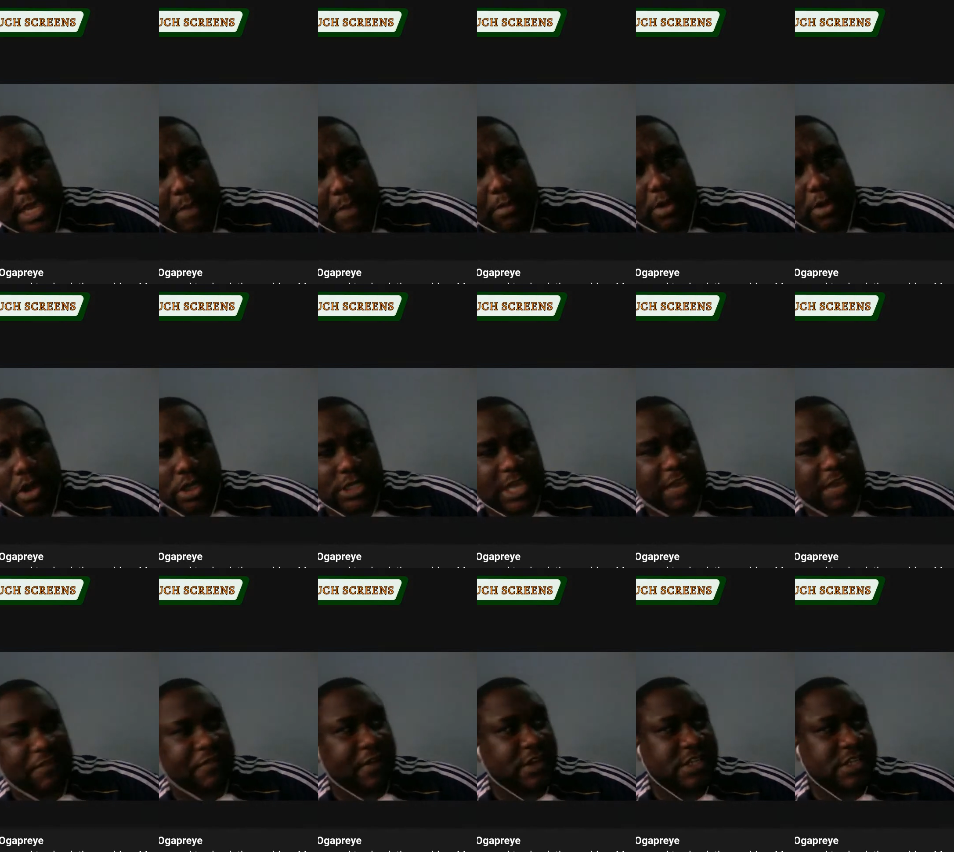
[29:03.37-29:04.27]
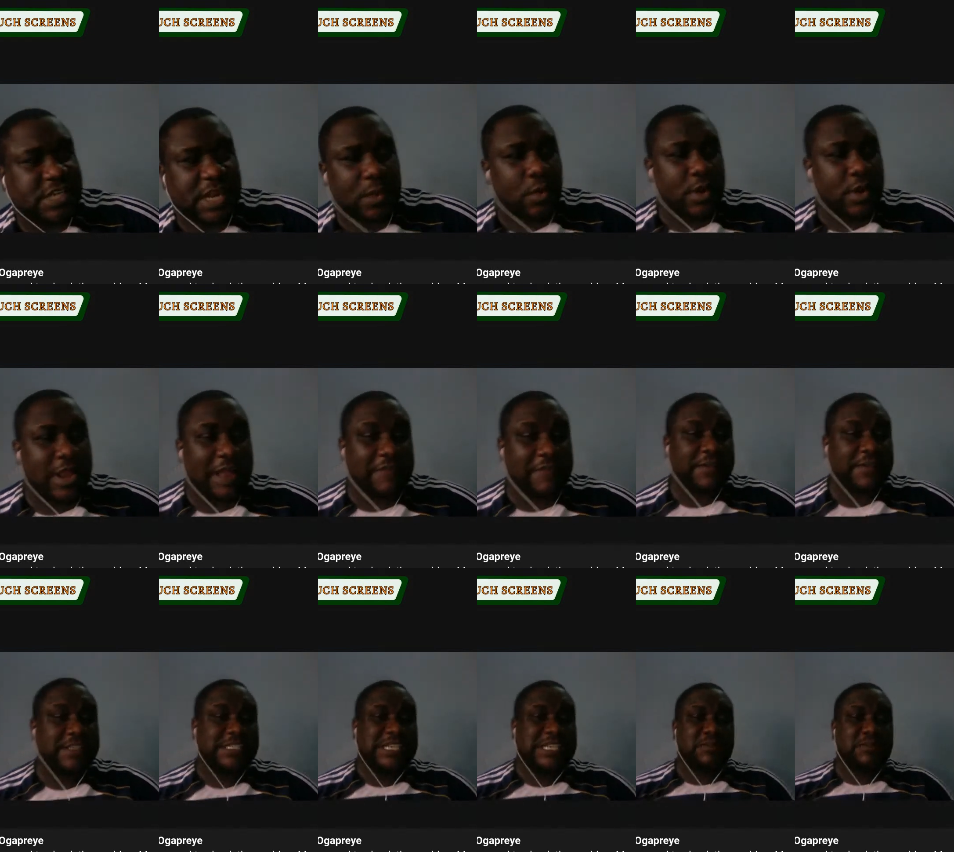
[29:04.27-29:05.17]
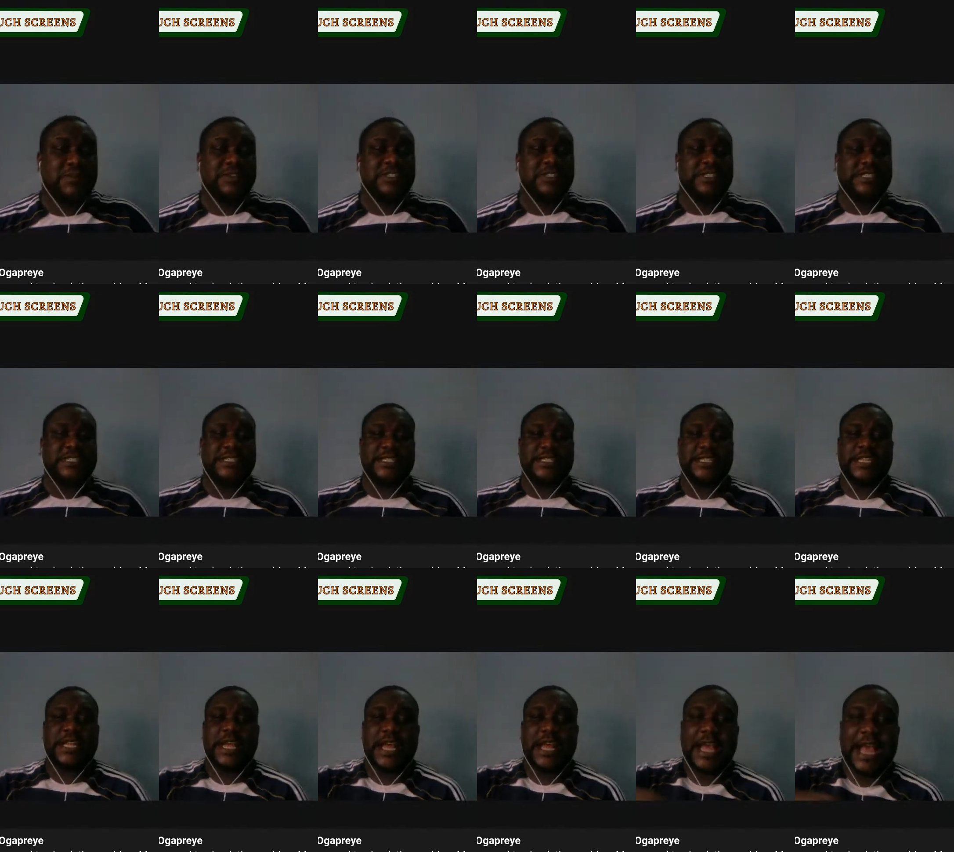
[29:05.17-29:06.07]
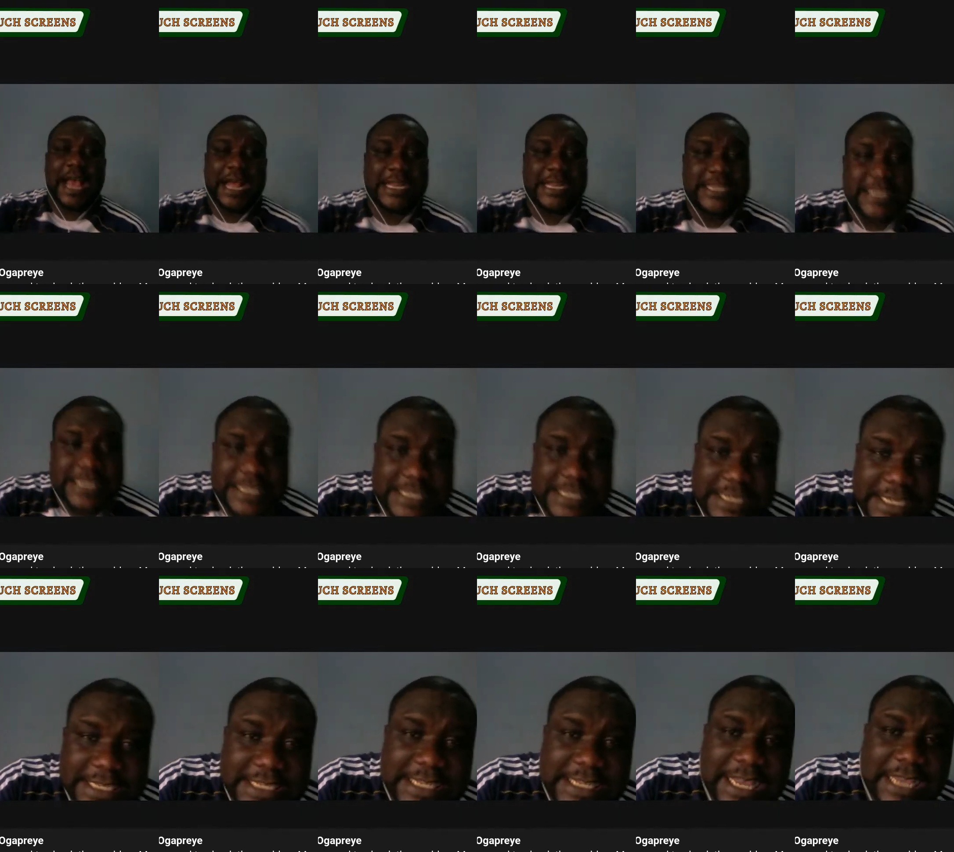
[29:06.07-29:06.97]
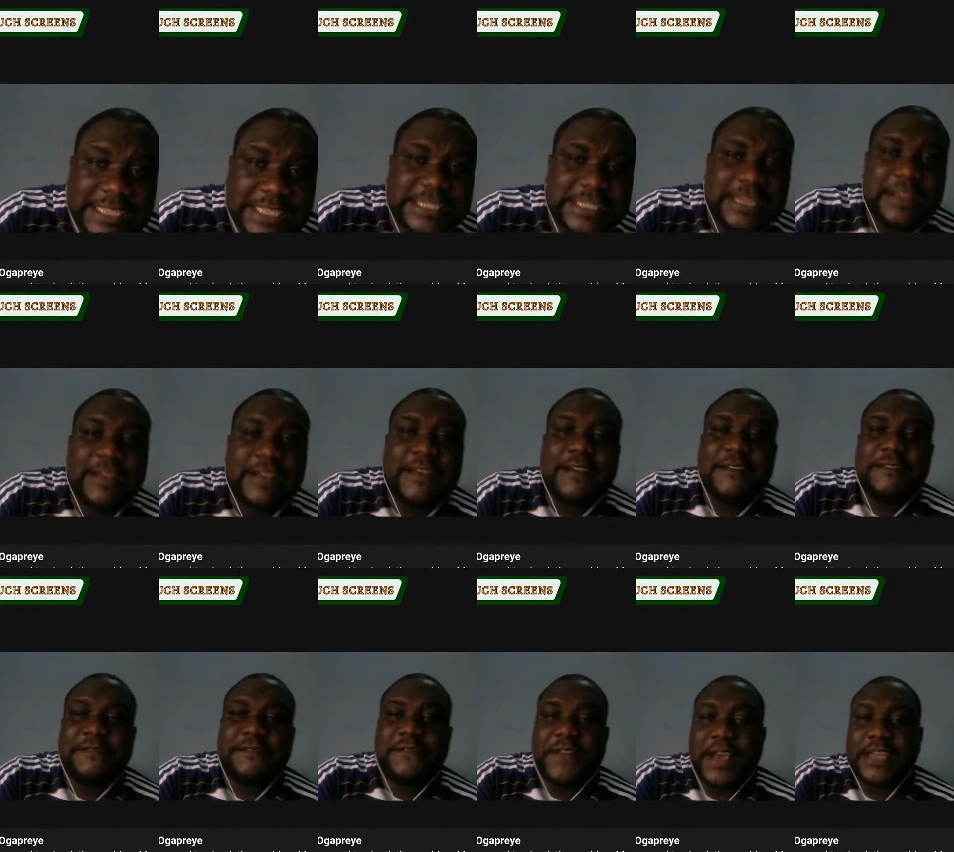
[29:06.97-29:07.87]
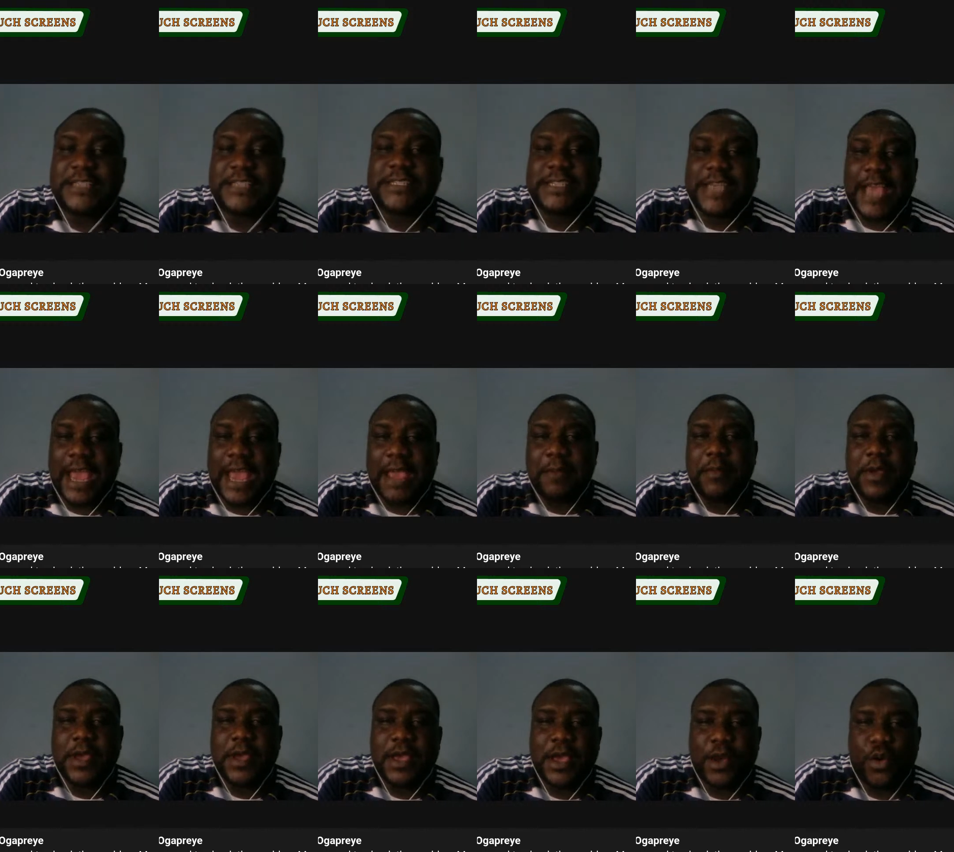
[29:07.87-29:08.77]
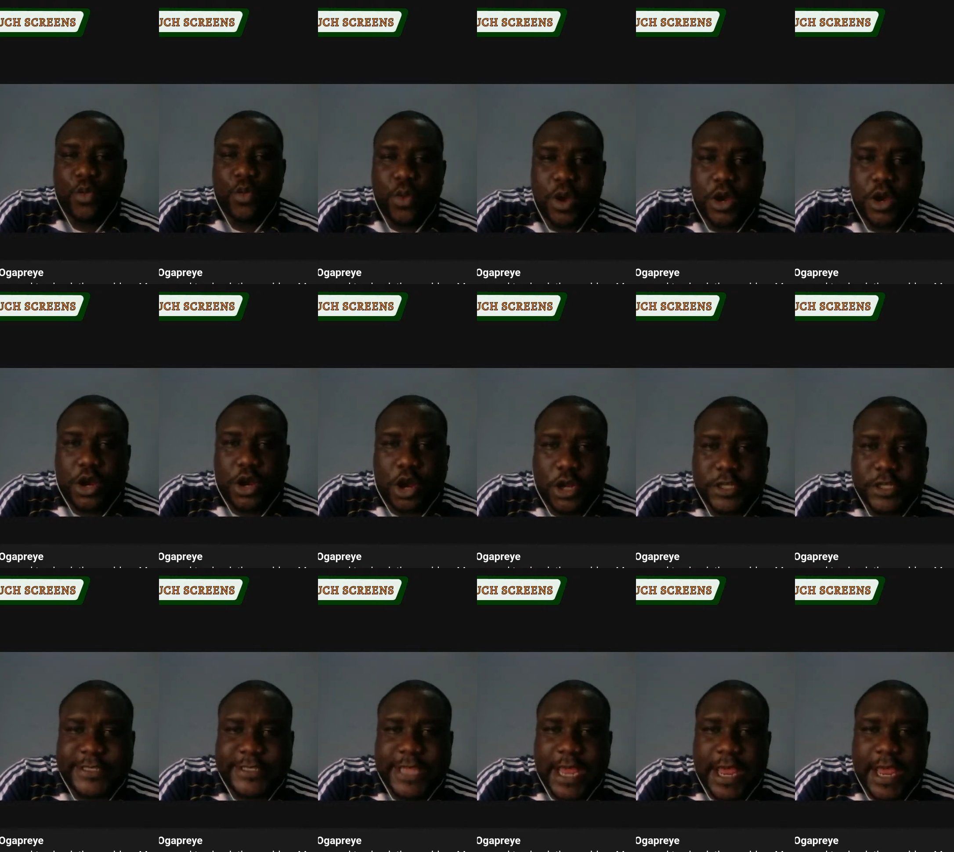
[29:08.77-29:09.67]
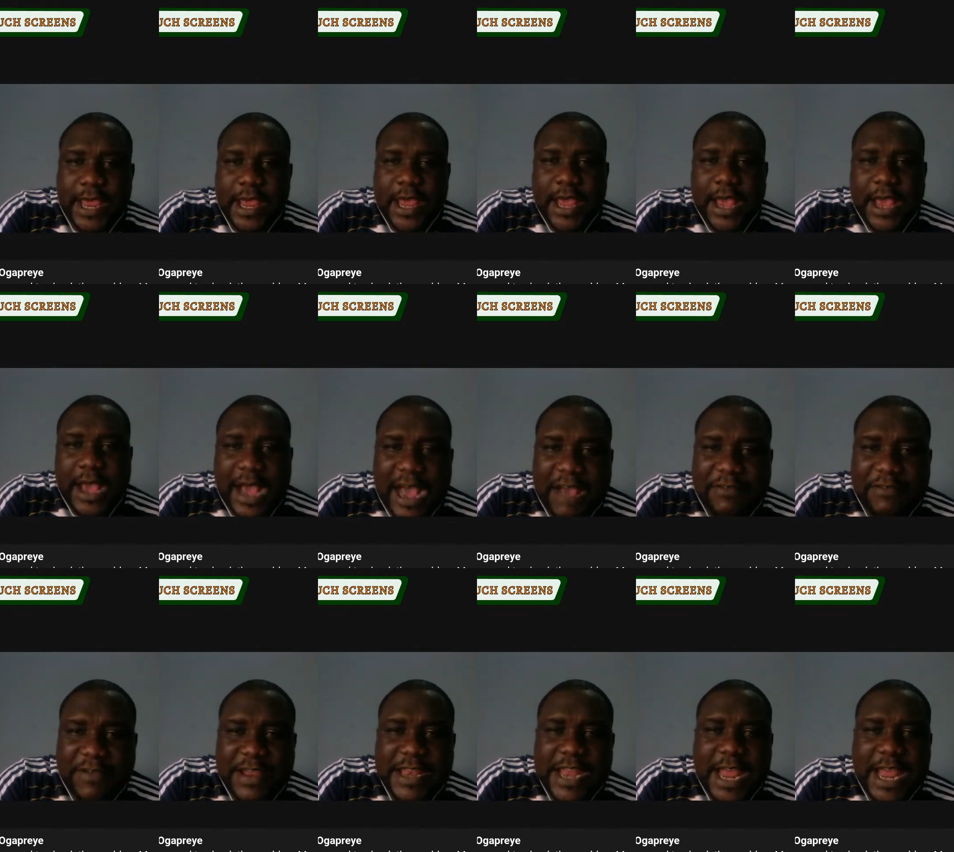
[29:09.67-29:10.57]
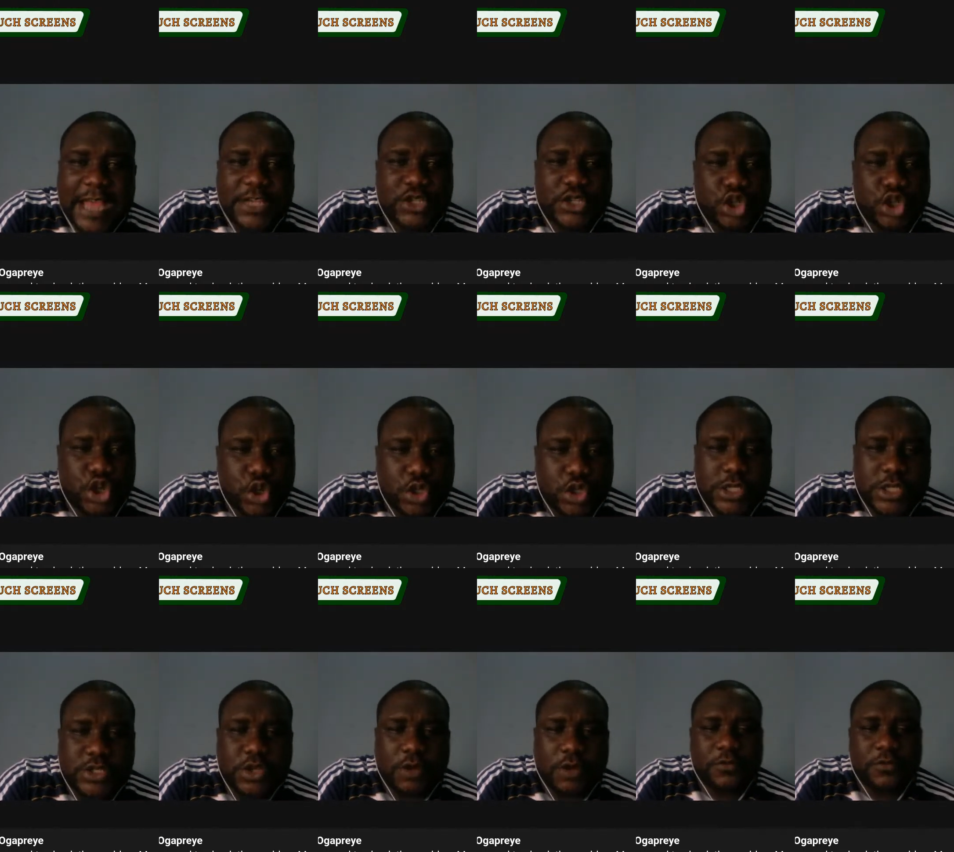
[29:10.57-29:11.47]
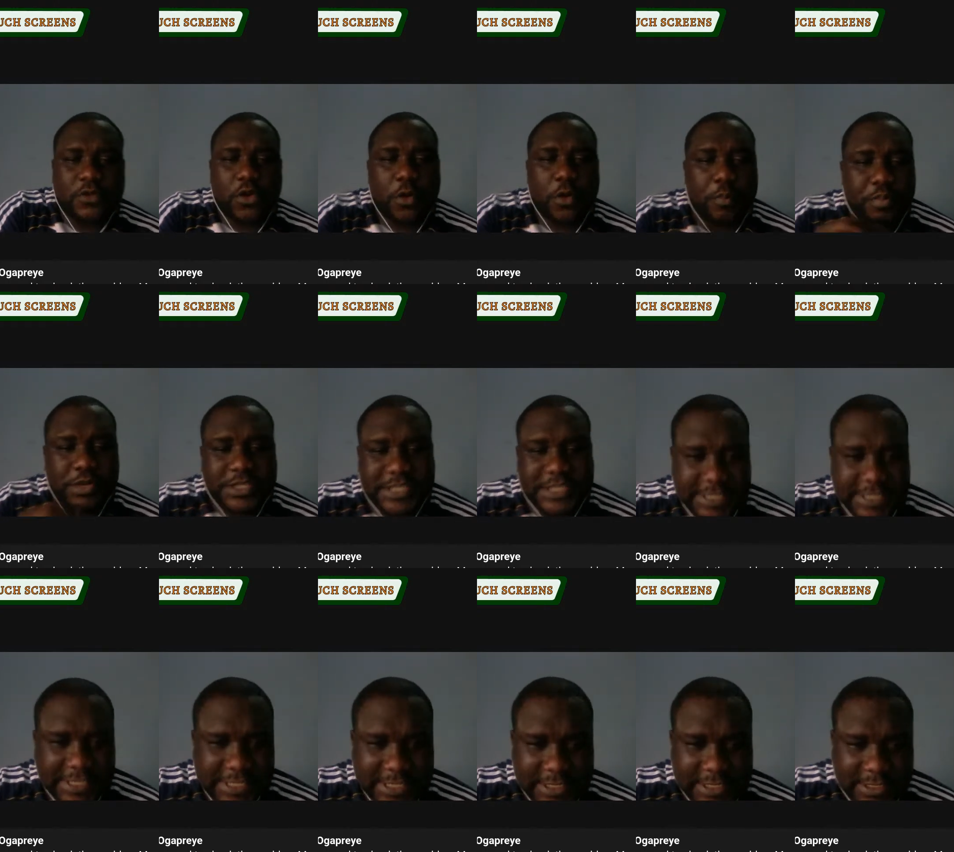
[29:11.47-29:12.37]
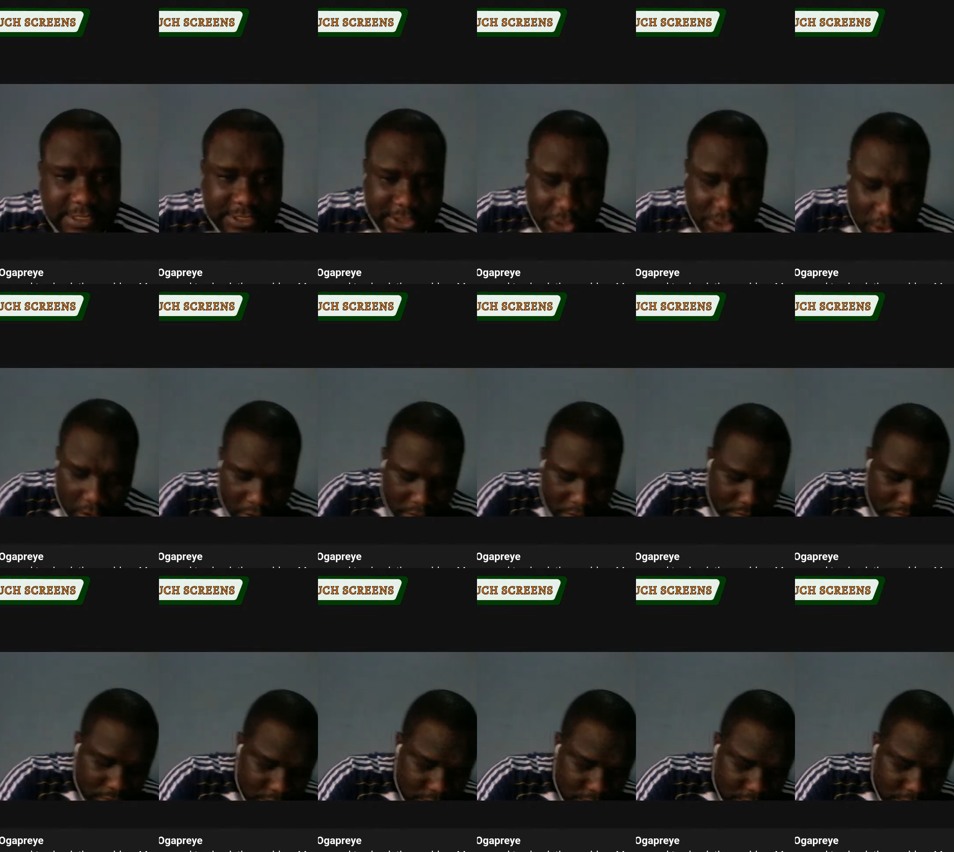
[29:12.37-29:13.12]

game because, hey, Fiorentina won their first game of the season, and this is Inter's first game. Will Conte have any excuses of no preseason, Theo?